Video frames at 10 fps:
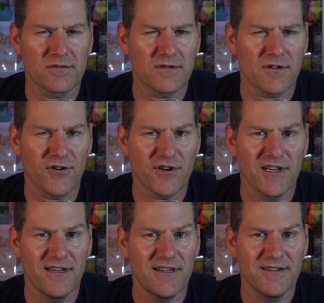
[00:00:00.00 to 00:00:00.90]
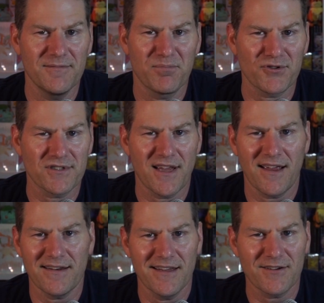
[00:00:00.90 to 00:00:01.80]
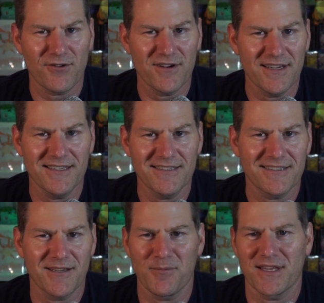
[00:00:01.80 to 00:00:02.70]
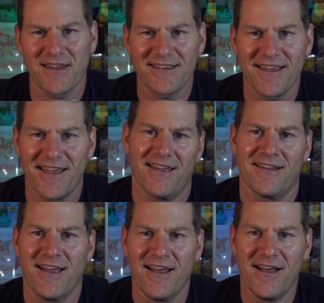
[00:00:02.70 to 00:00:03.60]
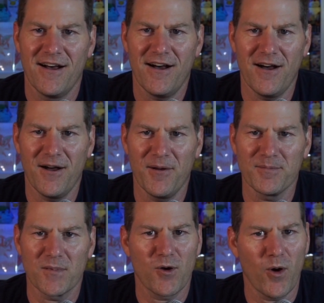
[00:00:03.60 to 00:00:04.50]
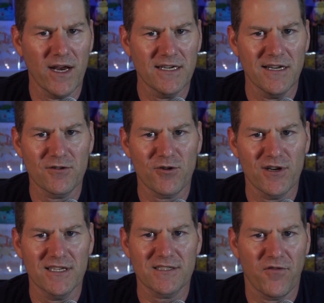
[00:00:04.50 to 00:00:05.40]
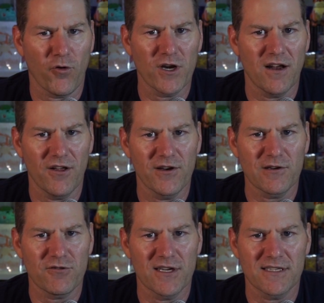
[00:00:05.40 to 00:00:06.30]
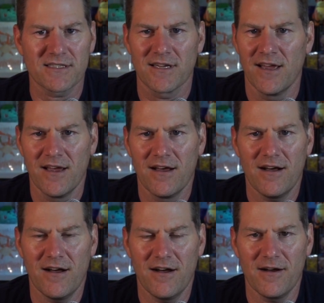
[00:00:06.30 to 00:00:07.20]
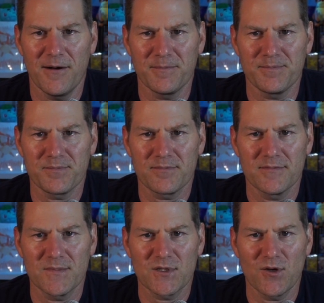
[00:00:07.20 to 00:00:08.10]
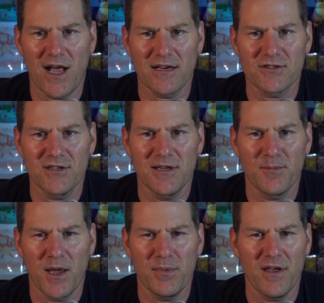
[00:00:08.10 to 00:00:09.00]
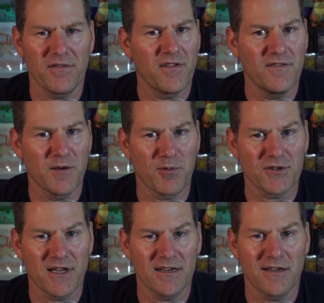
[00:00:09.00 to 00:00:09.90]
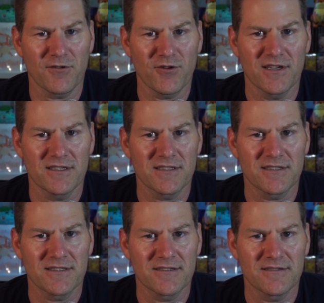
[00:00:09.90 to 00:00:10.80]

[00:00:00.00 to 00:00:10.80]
30% increase, something like that. Quite an increase, $40 increase. So actually, it might be a 50% increase.